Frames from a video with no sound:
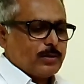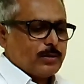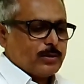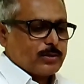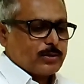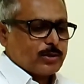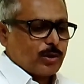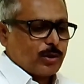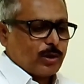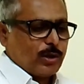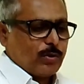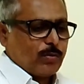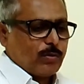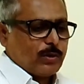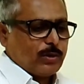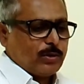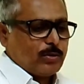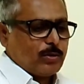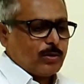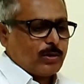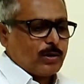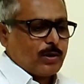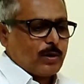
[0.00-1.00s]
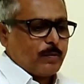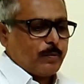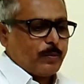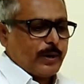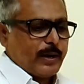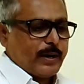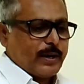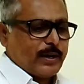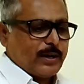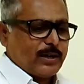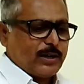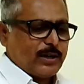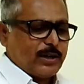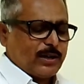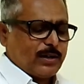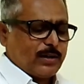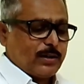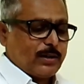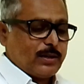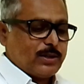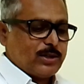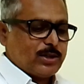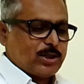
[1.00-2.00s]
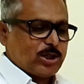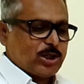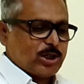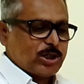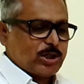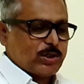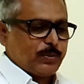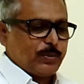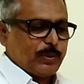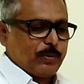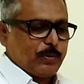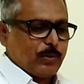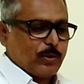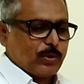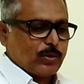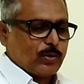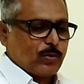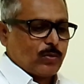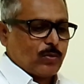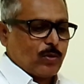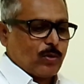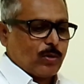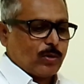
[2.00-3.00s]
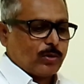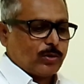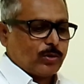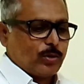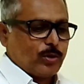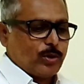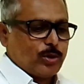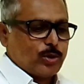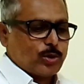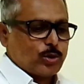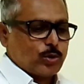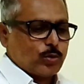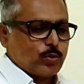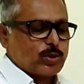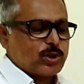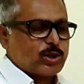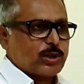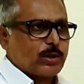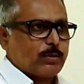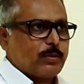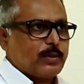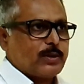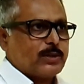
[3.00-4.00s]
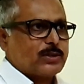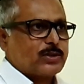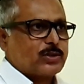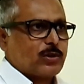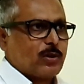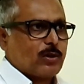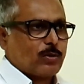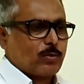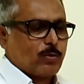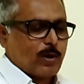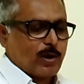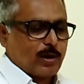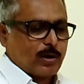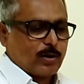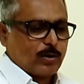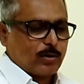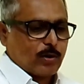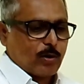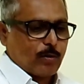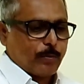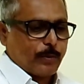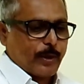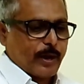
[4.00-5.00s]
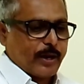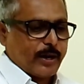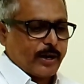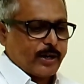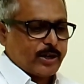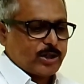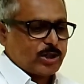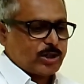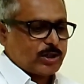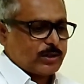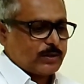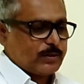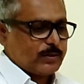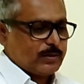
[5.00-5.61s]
So even though complainant insists before the court to issue summons or warrant of arrest